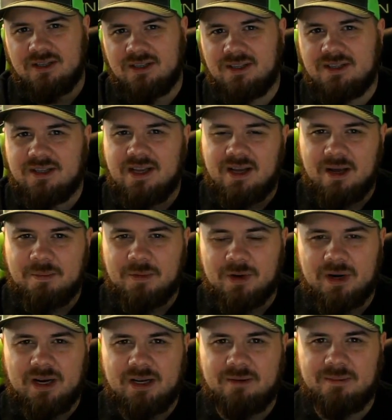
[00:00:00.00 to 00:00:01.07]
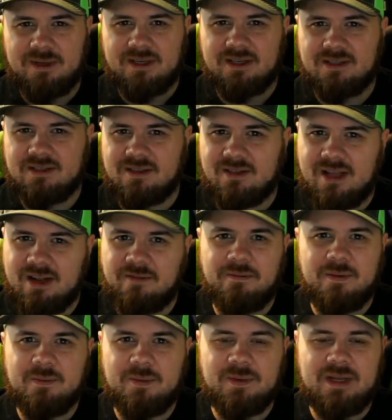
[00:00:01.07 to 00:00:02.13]
that they upgrade, because a lot of
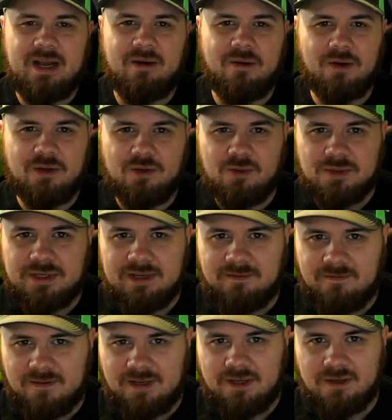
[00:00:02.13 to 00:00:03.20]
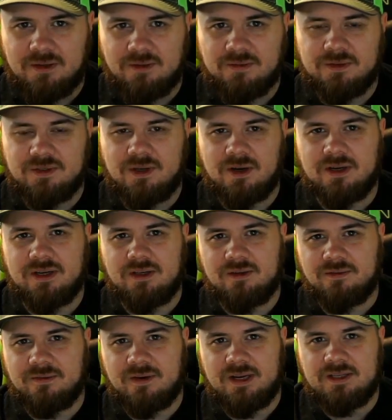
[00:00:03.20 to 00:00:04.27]
people now are using video for talking to
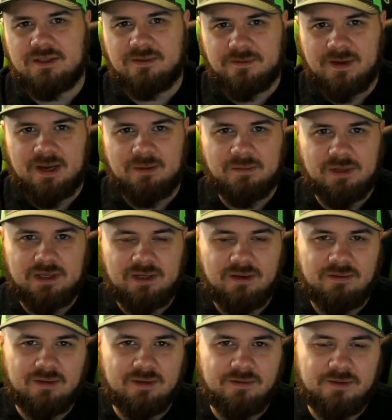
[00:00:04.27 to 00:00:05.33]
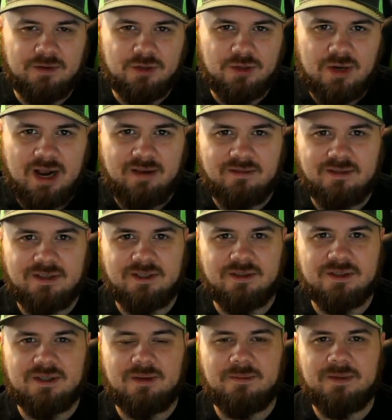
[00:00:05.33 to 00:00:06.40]
friends and family, even if you're traveling or
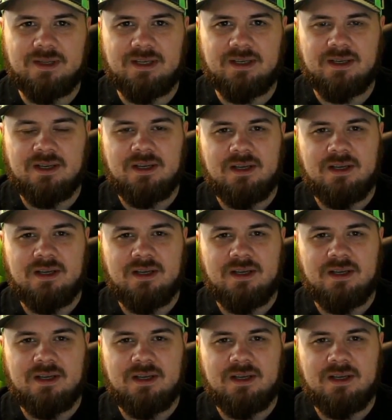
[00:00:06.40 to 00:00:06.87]
something.